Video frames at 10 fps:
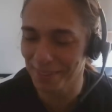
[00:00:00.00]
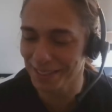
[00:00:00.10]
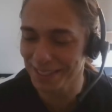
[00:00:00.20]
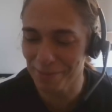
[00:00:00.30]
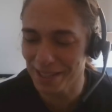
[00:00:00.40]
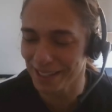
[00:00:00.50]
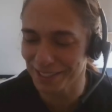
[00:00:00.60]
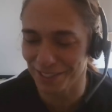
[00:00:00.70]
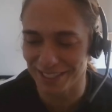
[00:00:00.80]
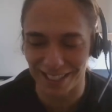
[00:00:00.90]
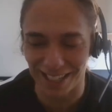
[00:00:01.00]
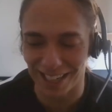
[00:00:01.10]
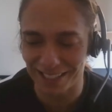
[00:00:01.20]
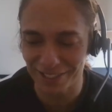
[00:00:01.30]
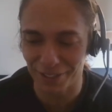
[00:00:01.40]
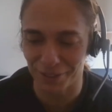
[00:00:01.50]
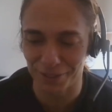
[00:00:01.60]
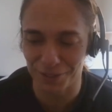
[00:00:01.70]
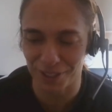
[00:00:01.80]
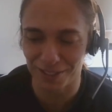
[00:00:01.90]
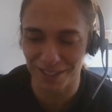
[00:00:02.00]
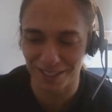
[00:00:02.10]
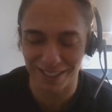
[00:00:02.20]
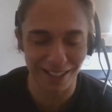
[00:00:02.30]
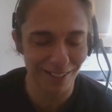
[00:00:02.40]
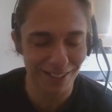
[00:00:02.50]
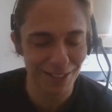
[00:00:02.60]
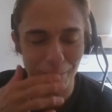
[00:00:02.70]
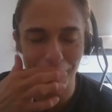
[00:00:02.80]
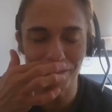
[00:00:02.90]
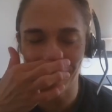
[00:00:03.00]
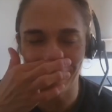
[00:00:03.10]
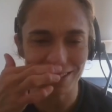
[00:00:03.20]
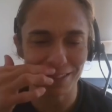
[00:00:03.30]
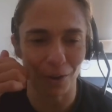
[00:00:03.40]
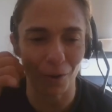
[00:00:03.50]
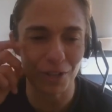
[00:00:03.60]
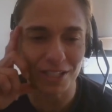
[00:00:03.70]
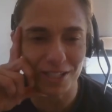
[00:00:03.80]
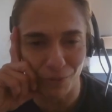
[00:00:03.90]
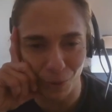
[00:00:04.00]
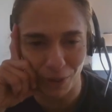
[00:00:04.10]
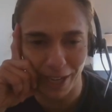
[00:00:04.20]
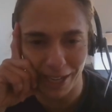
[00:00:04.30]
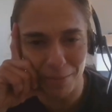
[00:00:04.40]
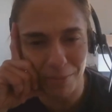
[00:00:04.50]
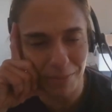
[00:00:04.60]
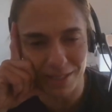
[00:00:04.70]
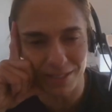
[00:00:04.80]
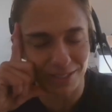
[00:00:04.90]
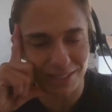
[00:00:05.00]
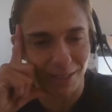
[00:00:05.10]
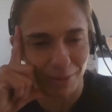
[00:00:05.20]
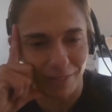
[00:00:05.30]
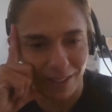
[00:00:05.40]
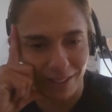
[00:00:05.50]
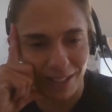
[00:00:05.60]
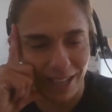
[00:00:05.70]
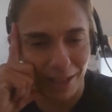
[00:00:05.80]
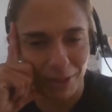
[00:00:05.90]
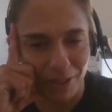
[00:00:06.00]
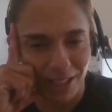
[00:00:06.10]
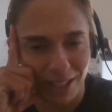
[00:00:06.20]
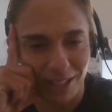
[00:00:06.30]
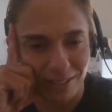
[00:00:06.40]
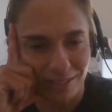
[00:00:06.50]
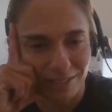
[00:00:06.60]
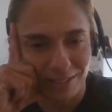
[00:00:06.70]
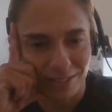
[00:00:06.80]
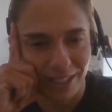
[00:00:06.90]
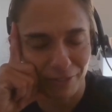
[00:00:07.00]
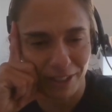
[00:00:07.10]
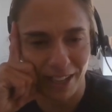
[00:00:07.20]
Something actually I didn't ask you, Traill. Do you mind if I ask the origins of your name? It's not a name that I hear every